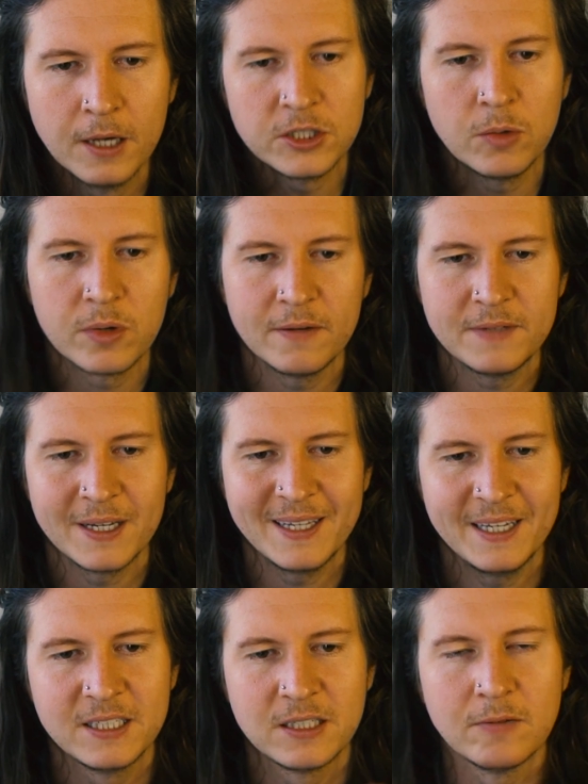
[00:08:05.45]
So what I've done
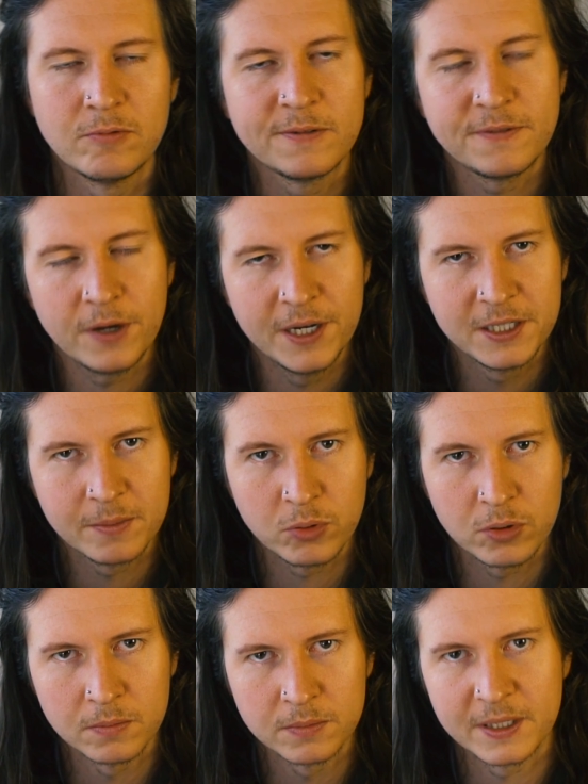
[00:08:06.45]
here is I've refined the
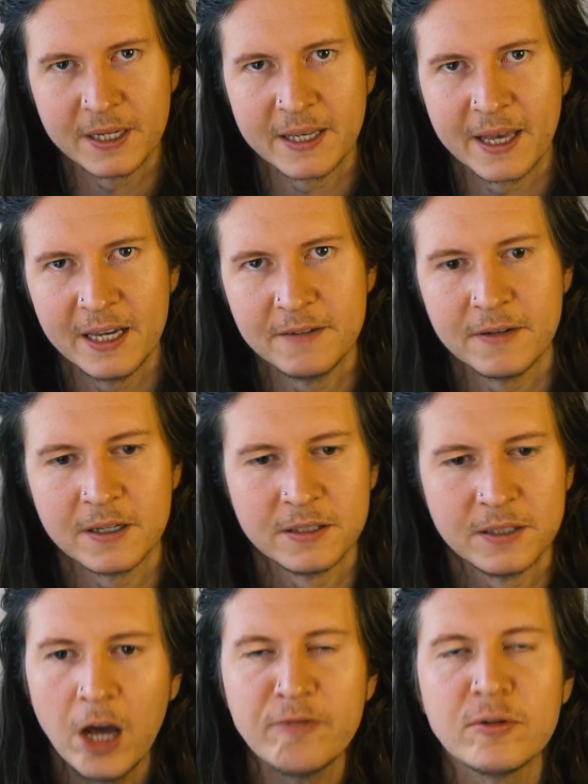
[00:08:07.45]
prompt that it gave
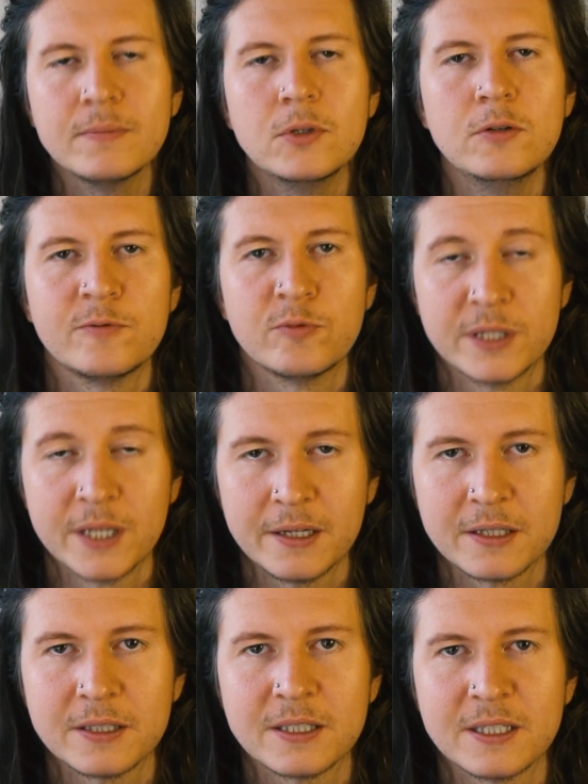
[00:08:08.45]
us. I've removed
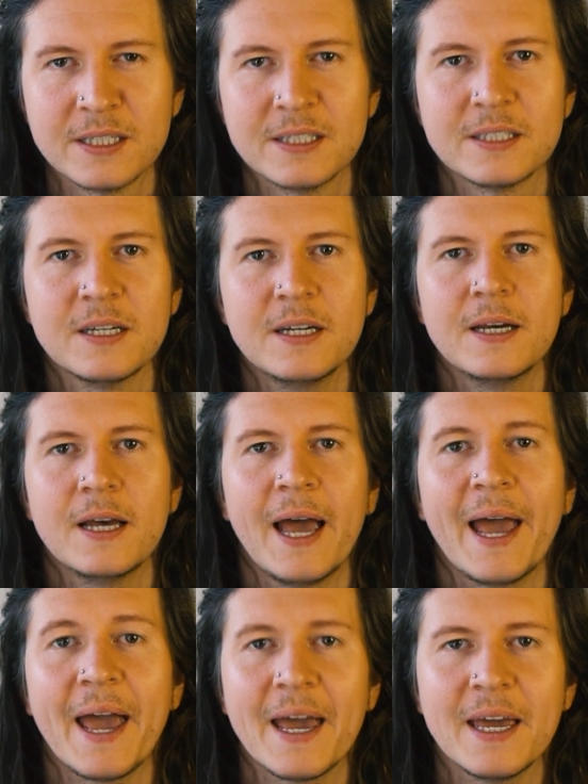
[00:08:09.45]
redundancies
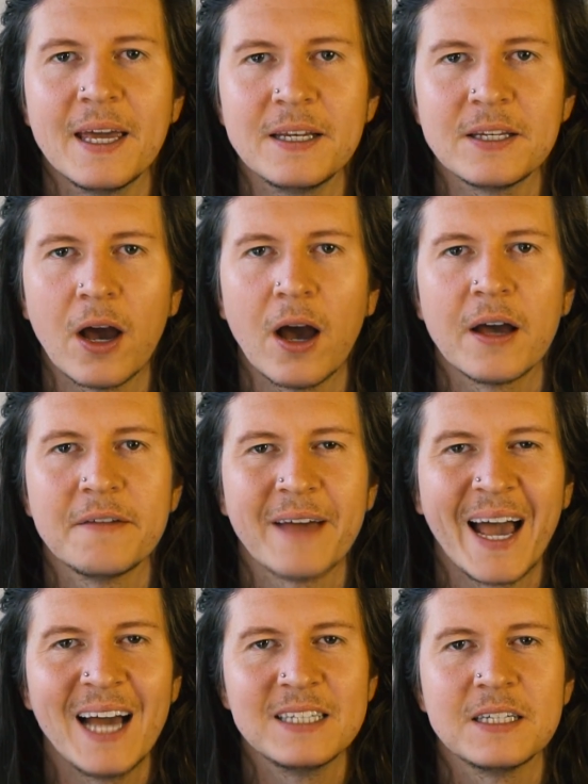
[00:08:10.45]
and
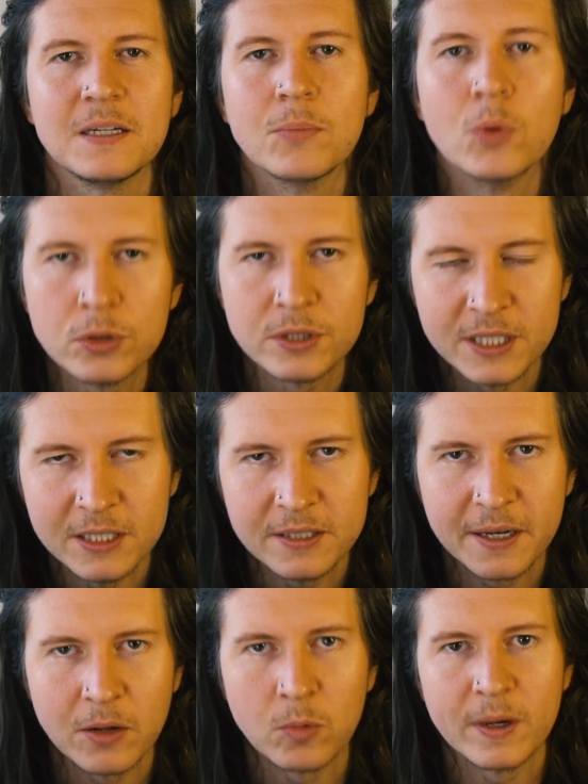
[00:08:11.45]
I've added in more
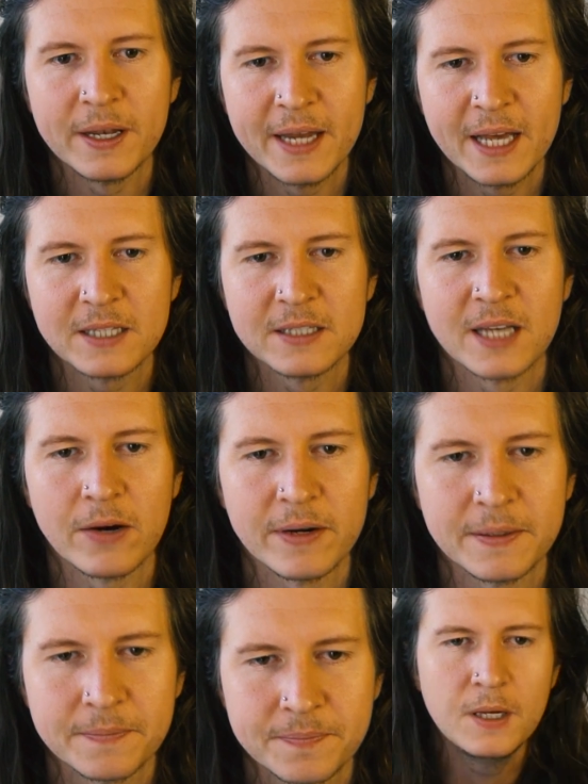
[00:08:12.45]
detail where
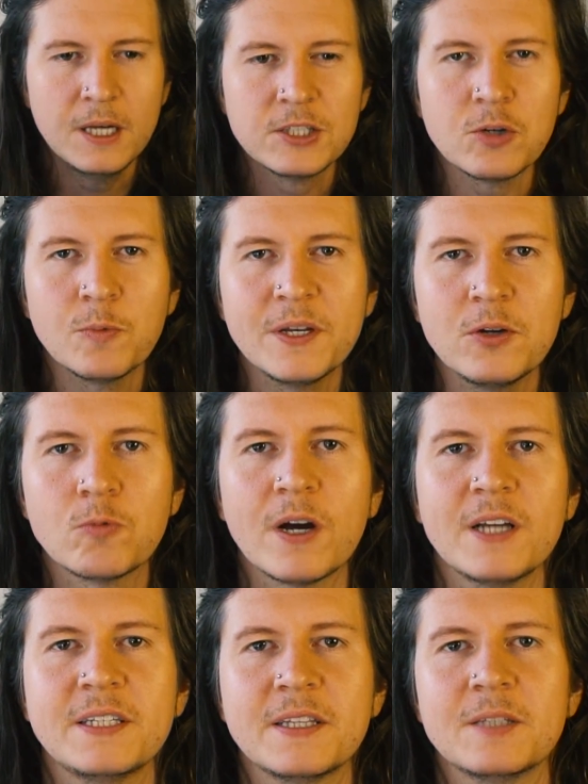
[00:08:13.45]
necessary. So when you're
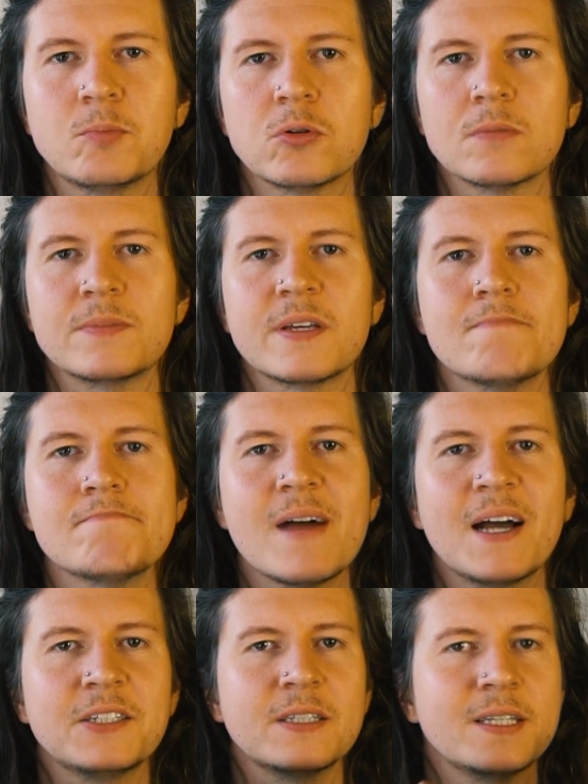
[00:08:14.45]
writing these prompts,
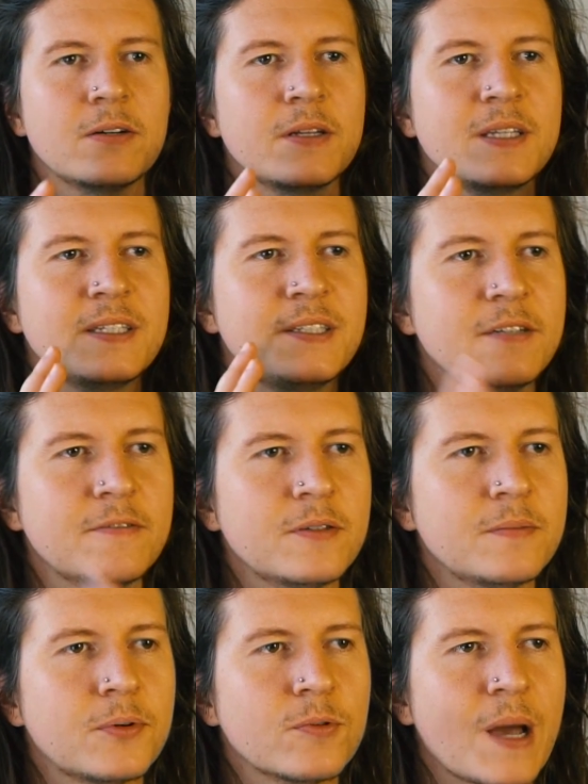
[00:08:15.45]
imagine there are these
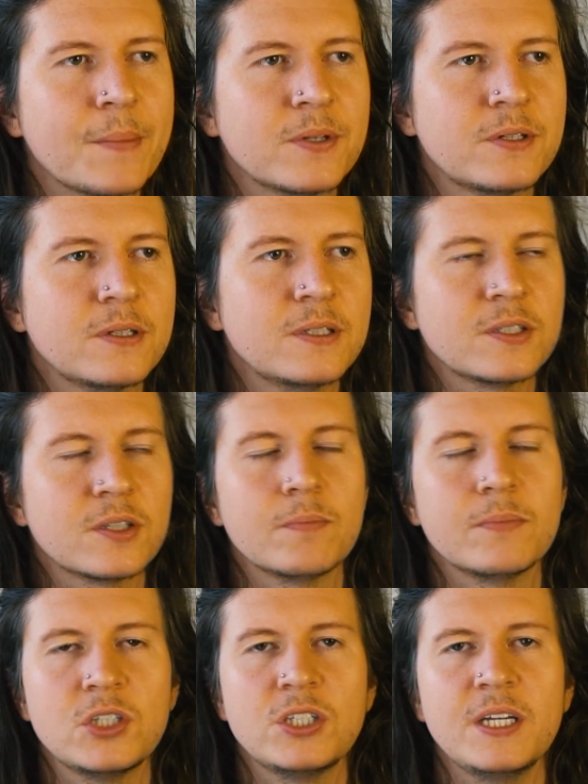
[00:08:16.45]
different parameters that the
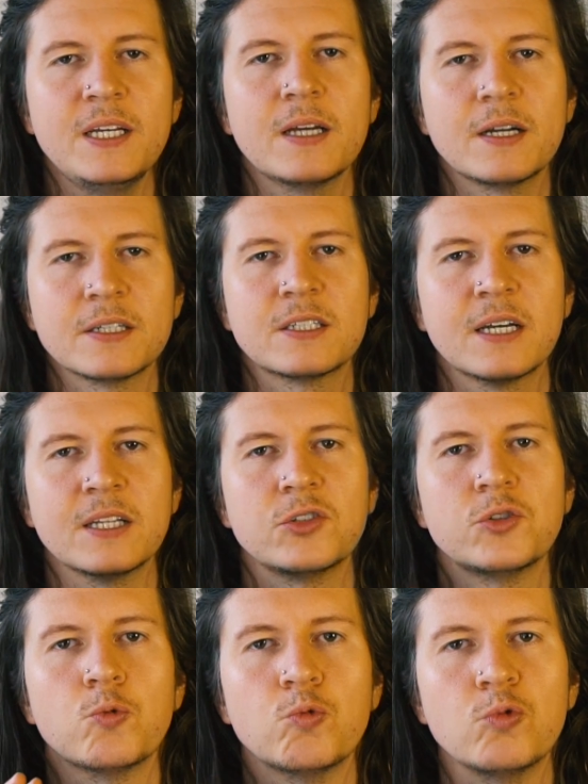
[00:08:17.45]
machine
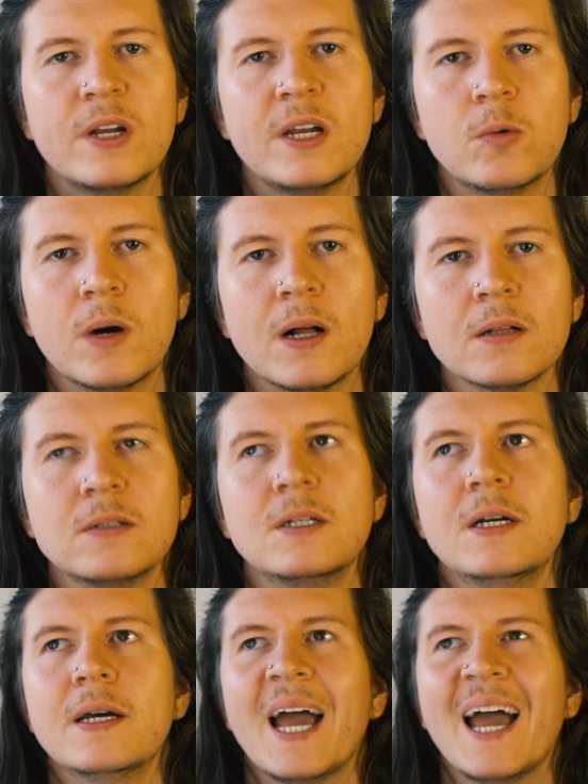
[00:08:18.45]
understands really well.
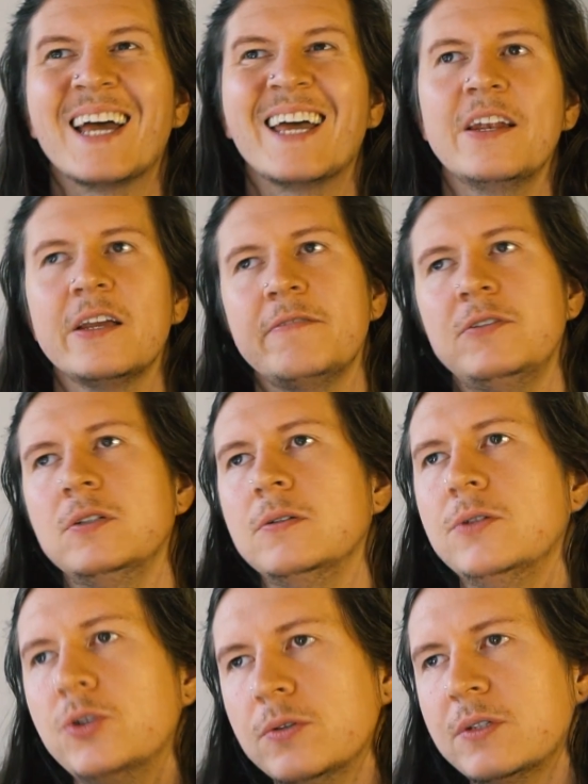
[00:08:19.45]
And if you
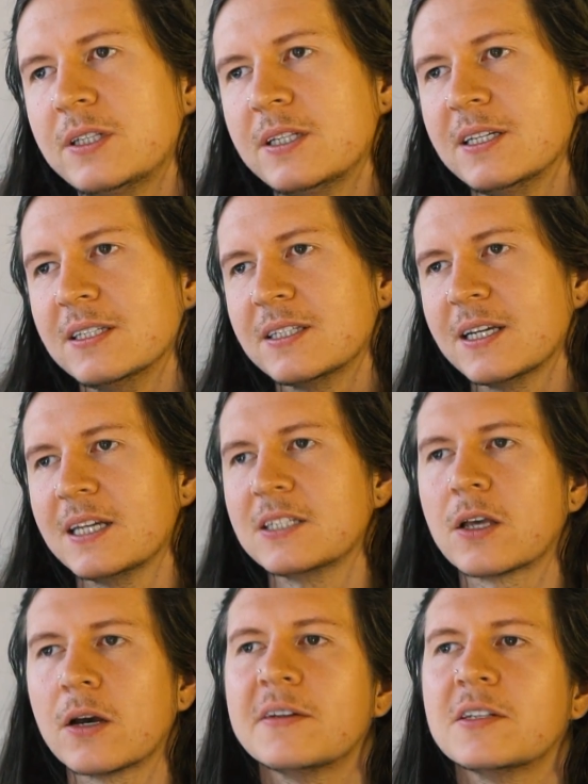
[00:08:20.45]
use these, it's
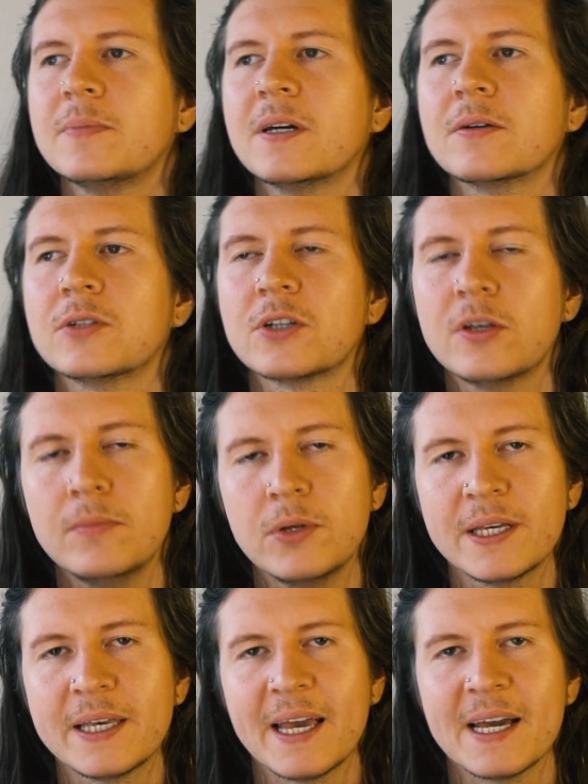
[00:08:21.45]
going to be able to
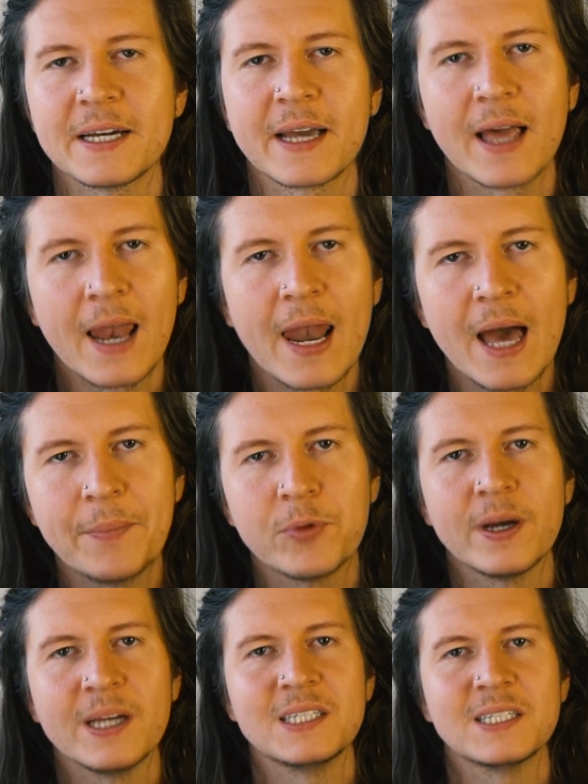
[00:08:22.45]
communicate and
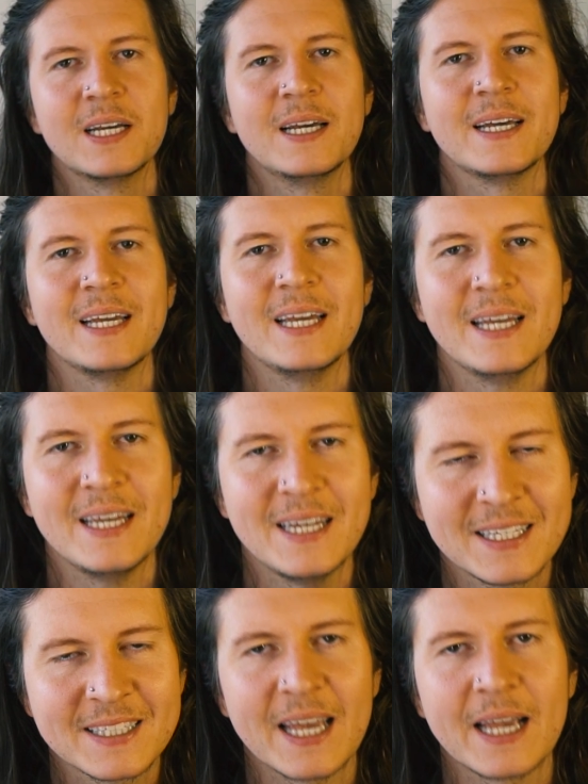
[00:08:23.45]
collaborate in
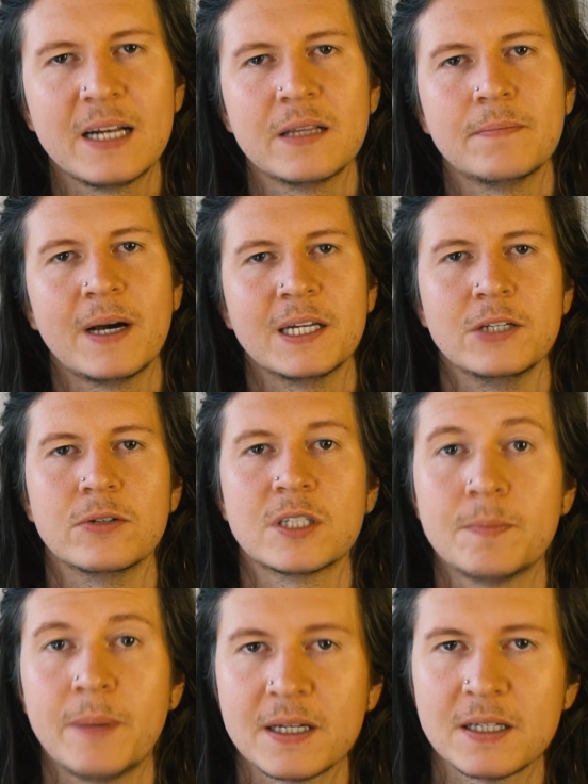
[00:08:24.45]
exactly the manner you
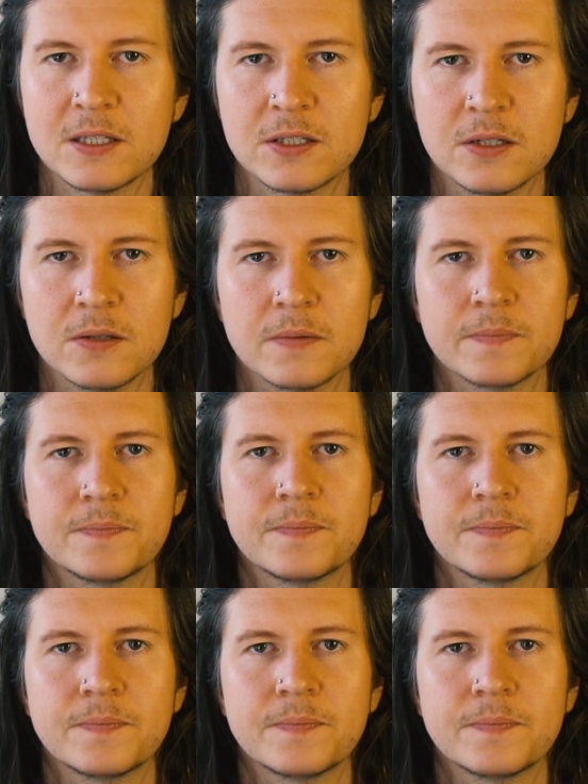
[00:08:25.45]
expect it to.